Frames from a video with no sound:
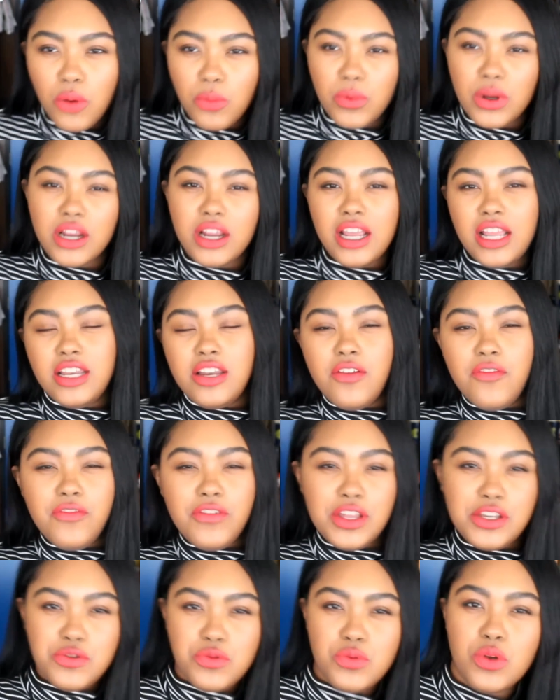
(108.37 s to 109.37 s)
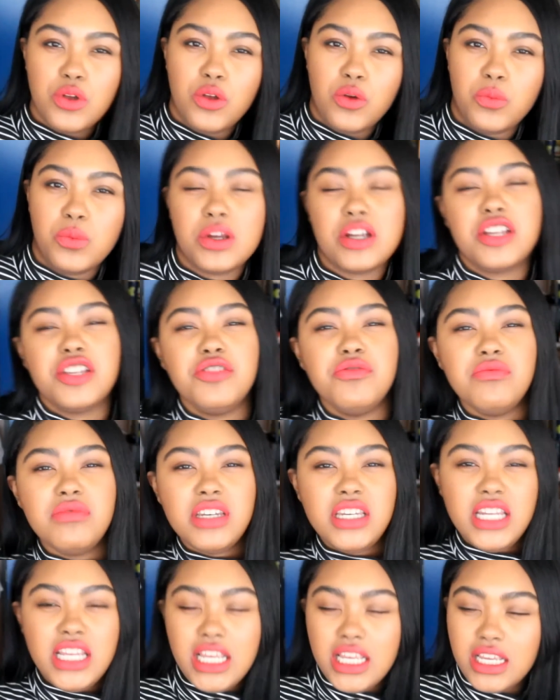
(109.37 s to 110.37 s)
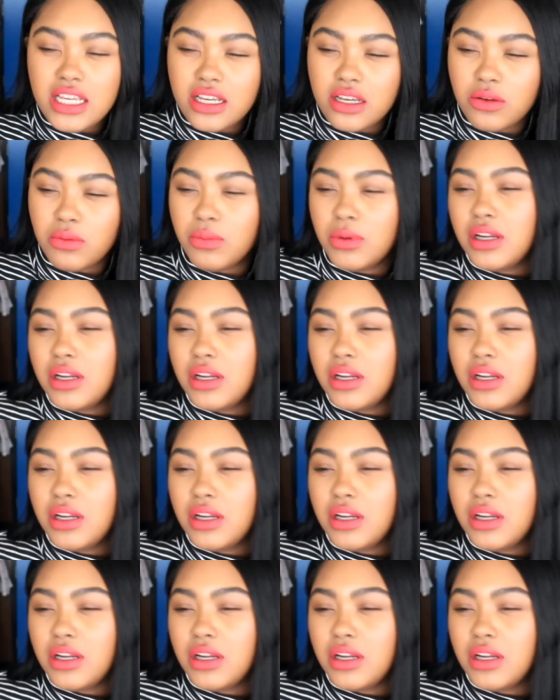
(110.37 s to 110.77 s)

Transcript: we're individual, we're unique,